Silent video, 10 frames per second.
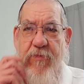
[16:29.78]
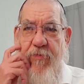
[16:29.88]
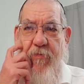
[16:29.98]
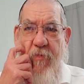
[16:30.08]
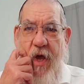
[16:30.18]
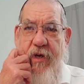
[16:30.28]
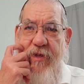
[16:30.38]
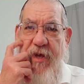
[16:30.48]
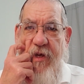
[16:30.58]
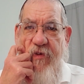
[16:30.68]

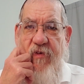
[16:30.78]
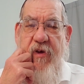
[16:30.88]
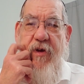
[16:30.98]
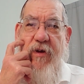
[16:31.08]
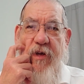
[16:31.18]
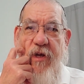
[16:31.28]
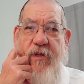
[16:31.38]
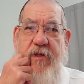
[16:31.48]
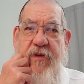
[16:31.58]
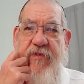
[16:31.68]
meditates
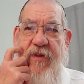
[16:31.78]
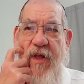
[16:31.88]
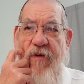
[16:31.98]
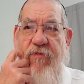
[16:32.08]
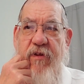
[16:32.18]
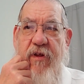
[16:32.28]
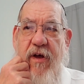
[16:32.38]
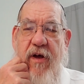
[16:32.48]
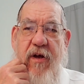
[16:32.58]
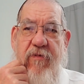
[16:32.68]
in this level
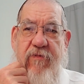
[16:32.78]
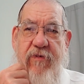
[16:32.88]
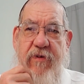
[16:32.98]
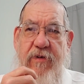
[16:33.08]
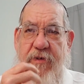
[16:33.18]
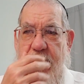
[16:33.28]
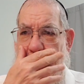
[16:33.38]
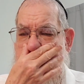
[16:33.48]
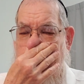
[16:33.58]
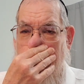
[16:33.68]
of
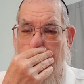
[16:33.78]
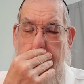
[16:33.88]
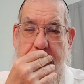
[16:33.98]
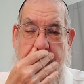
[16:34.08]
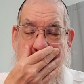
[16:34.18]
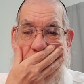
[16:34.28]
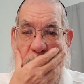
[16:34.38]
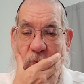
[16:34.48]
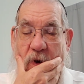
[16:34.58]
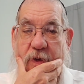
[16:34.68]
that all Yidden
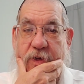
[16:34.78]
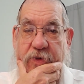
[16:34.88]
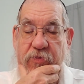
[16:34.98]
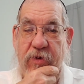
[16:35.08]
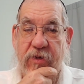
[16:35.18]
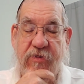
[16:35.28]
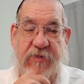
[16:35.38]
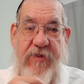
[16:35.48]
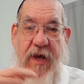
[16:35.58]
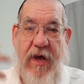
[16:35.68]
are one, he
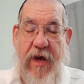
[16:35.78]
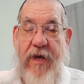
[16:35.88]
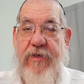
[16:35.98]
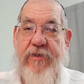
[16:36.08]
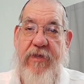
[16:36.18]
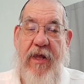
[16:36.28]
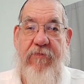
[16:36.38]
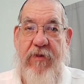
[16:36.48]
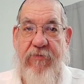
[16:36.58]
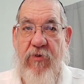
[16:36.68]
reaches the highest
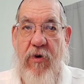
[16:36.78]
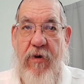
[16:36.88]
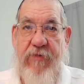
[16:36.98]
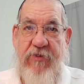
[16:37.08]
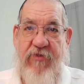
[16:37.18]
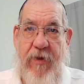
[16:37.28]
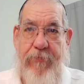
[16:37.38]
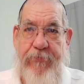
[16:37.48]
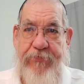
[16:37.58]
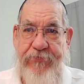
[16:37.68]
level of awe of Hashem.
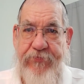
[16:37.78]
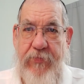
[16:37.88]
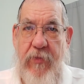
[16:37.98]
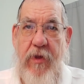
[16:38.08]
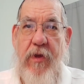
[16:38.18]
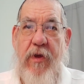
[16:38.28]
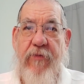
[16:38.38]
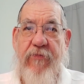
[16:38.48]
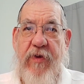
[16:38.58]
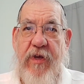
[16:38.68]

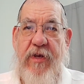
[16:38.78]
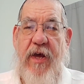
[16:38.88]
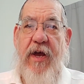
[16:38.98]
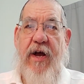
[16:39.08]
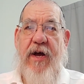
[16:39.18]
And then